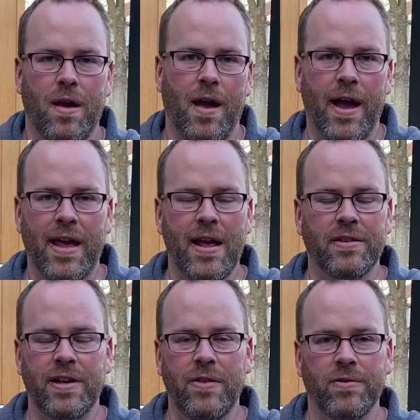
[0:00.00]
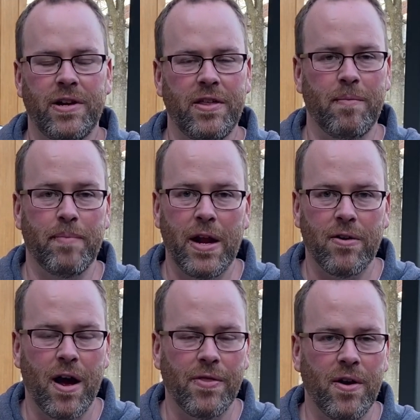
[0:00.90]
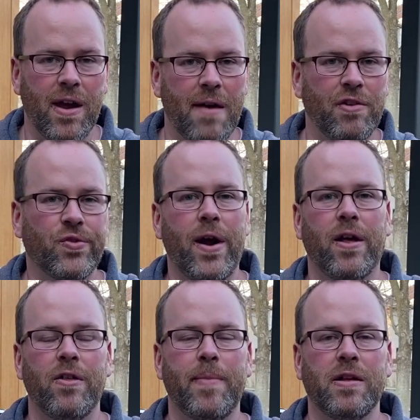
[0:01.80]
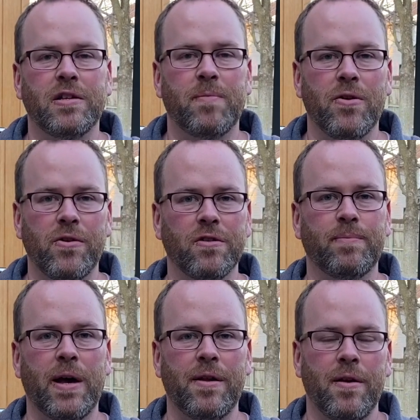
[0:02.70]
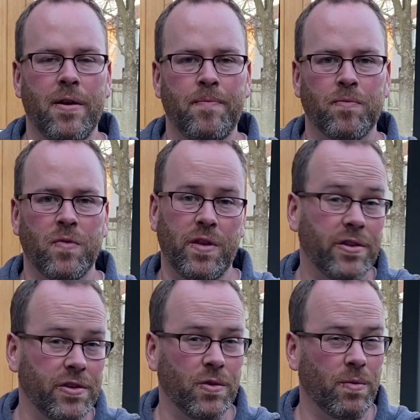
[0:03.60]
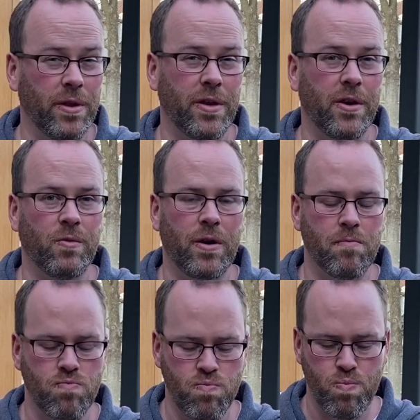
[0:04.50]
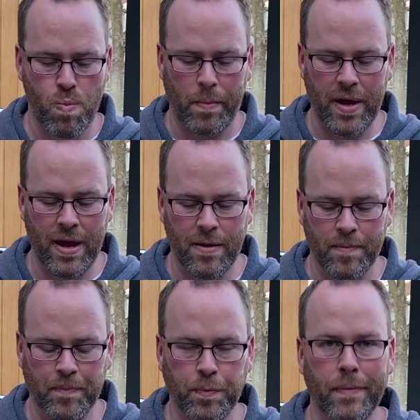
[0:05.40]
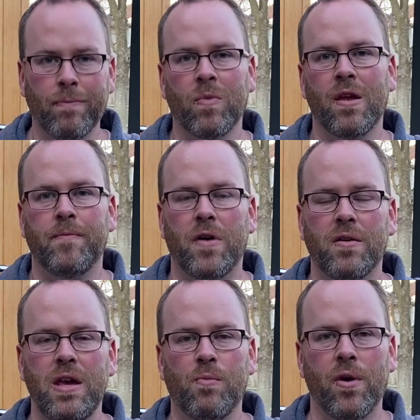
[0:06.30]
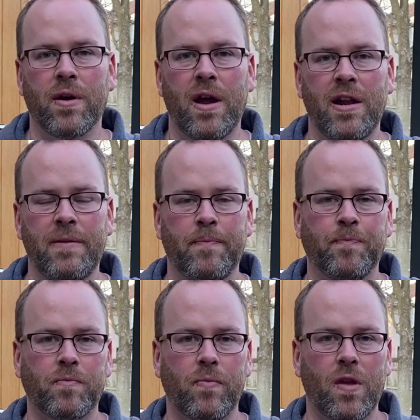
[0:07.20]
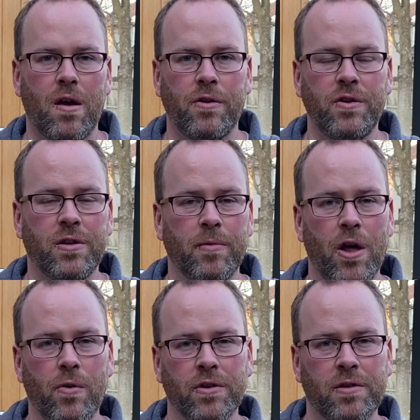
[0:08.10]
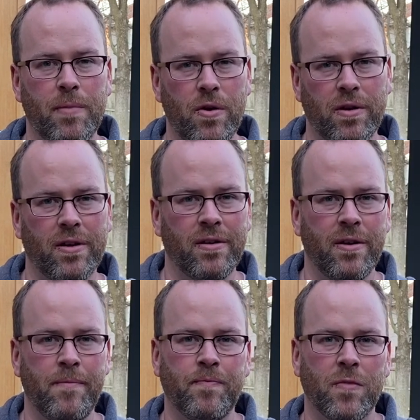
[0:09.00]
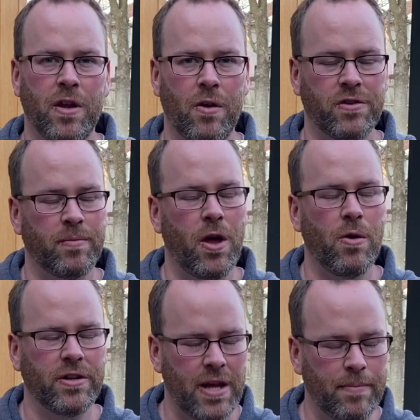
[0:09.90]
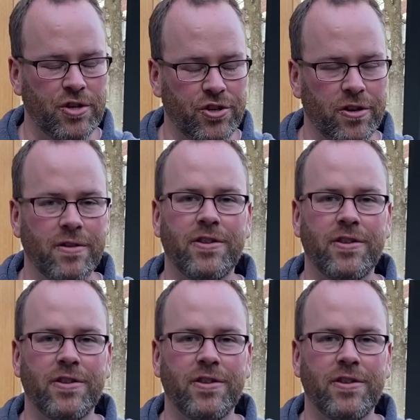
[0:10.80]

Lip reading: I can't say there's anything better out there. I haven't tried all the pellet smokers, but this is a really good one. And I'll keep working on it. I'll do some lower smoke, you know, some lower temperature